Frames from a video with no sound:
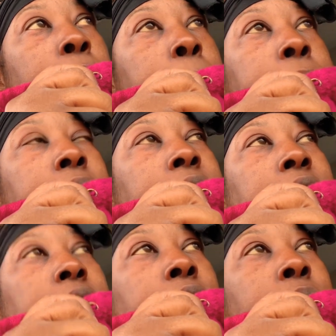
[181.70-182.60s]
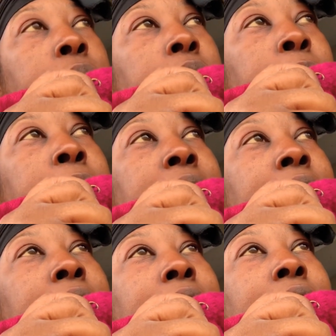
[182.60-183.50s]
but he still would
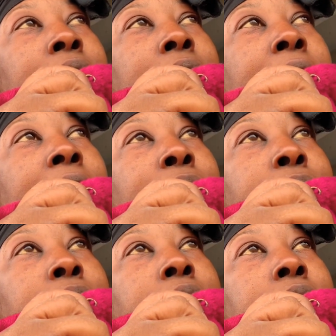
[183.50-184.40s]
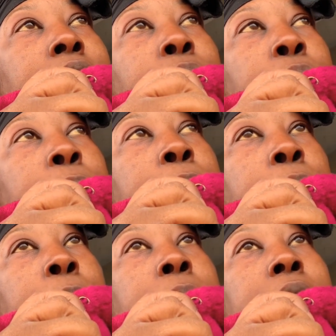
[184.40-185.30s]
pee in the house, he still would
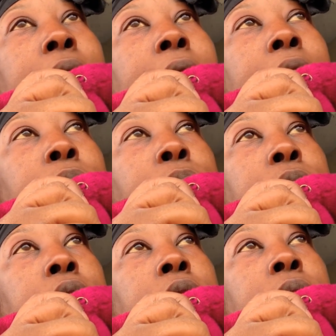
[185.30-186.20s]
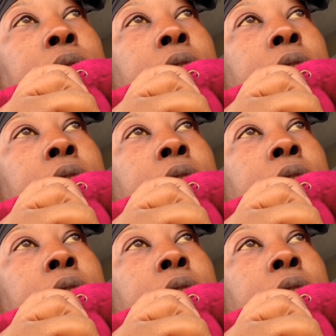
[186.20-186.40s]
poop in the house, he